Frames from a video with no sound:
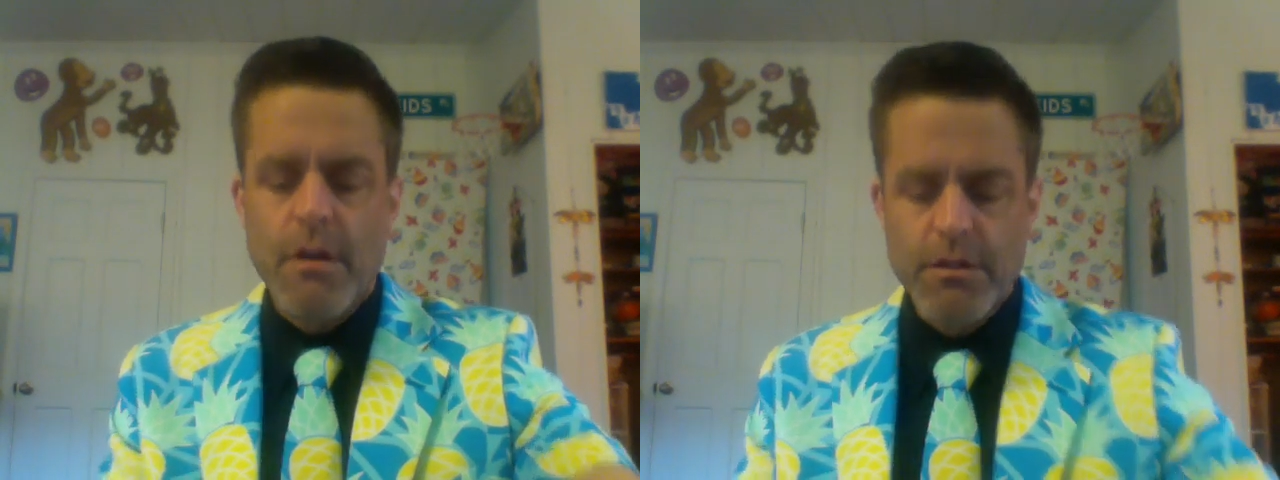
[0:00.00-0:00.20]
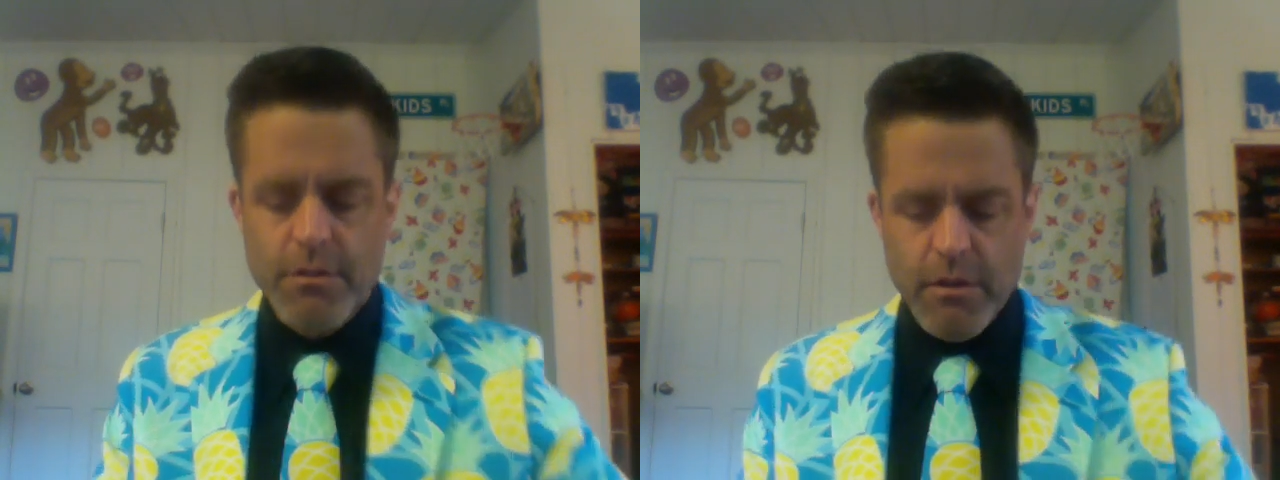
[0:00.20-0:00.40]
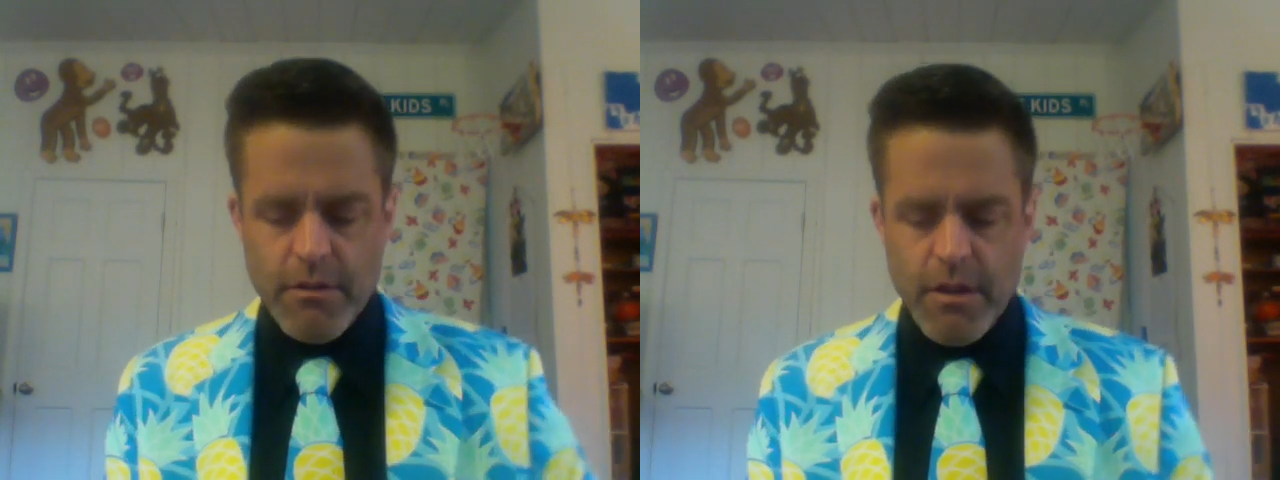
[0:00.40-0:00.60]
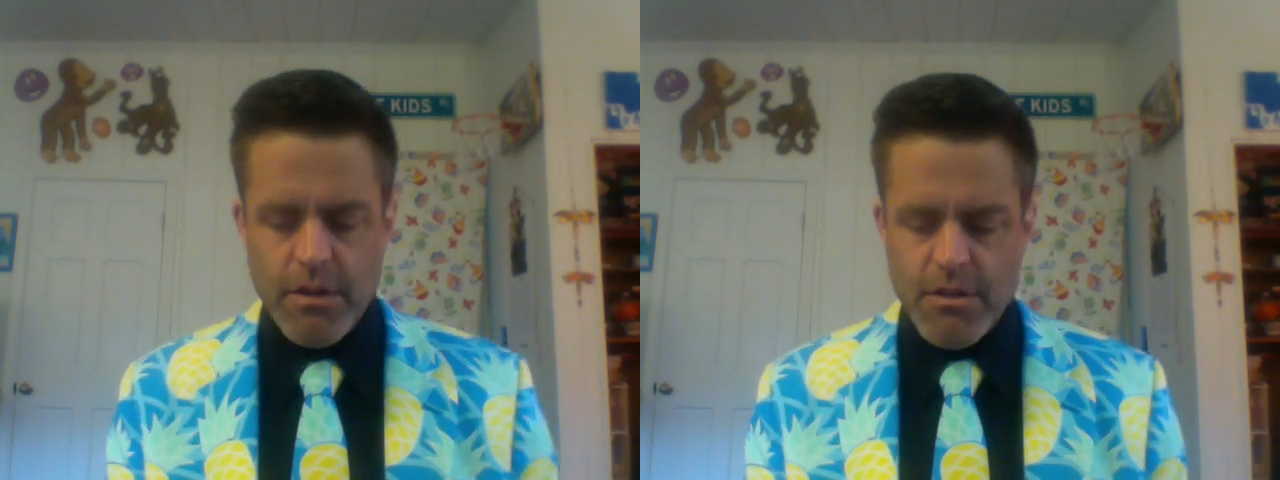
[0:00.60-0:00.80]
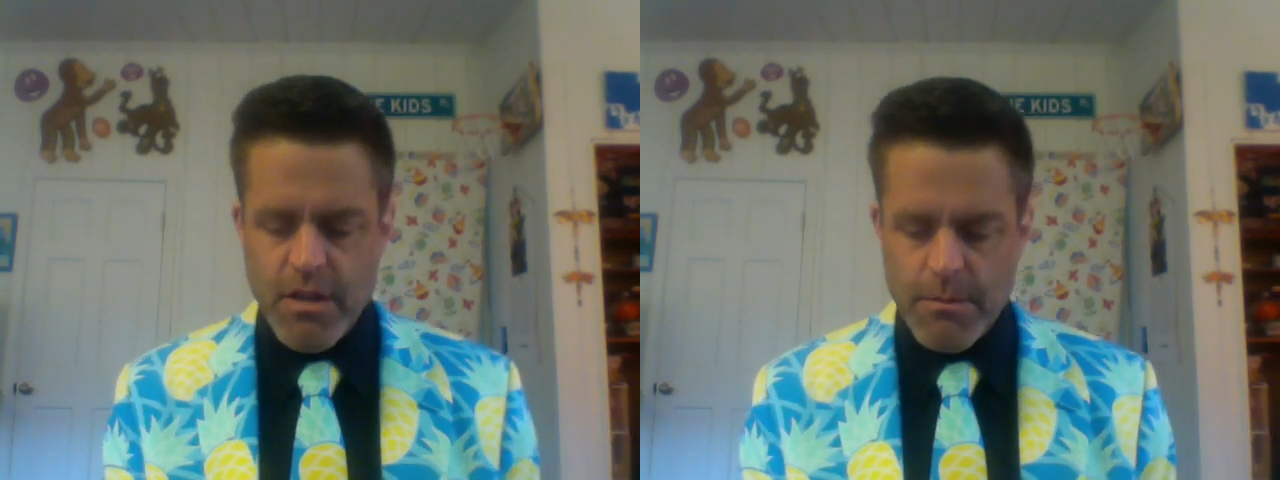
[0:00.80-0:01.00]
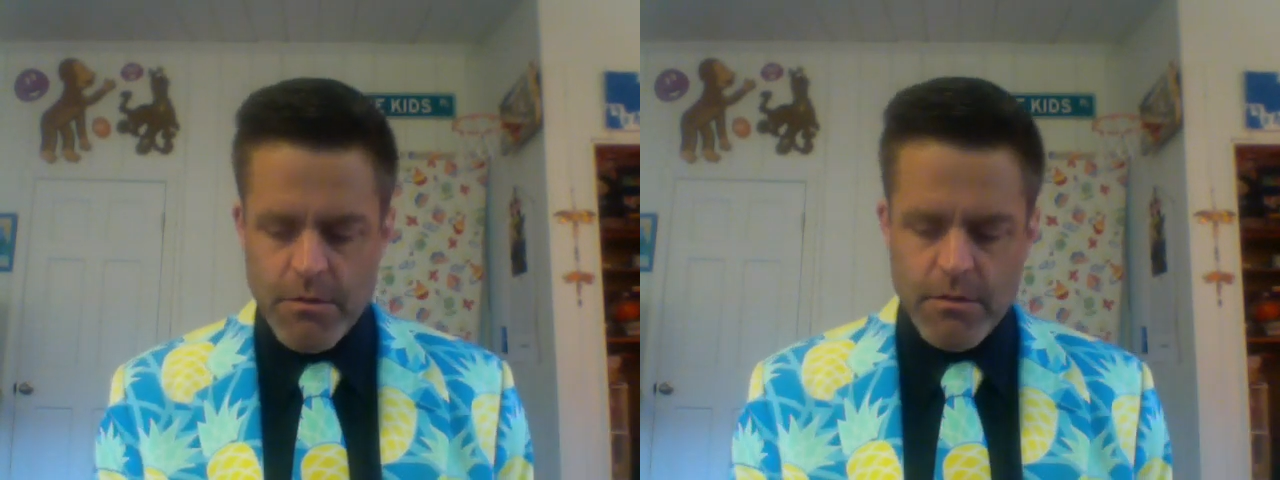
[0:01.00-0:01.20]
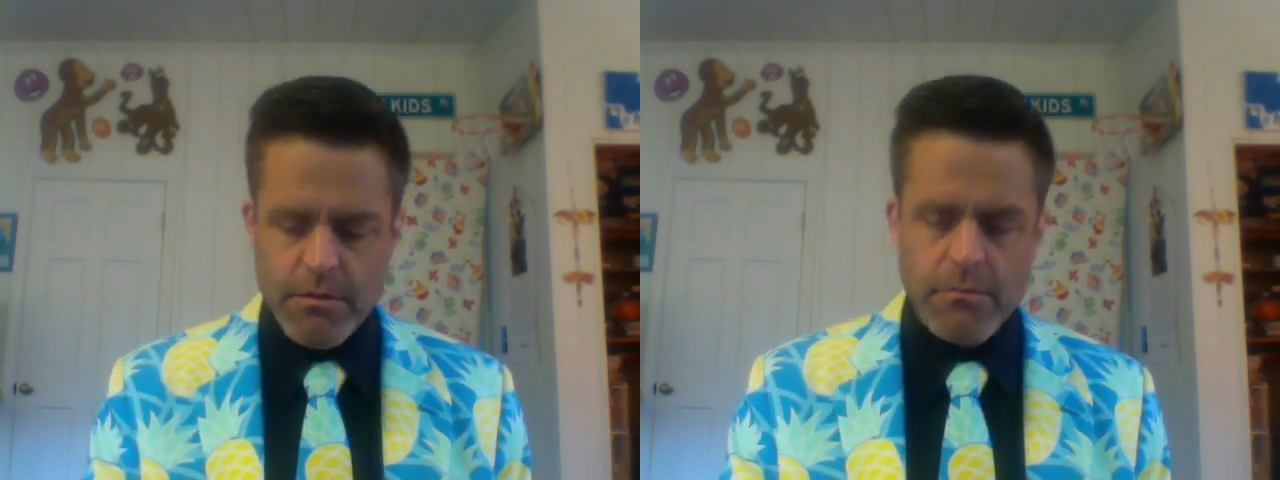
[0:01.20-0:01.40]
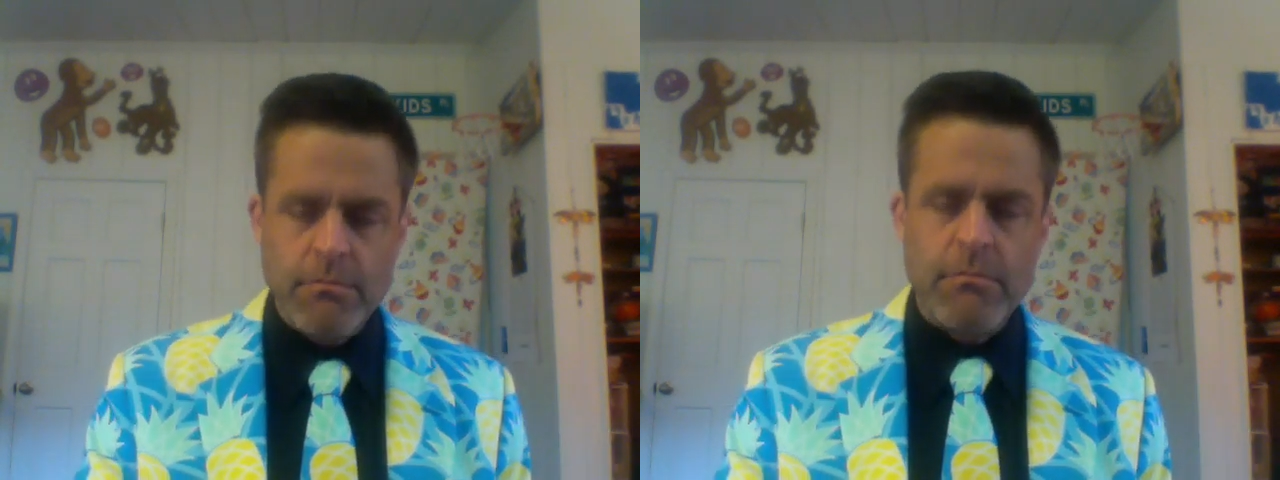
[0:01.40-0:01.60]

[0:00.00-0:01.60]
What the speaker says: right, so I've got chapters,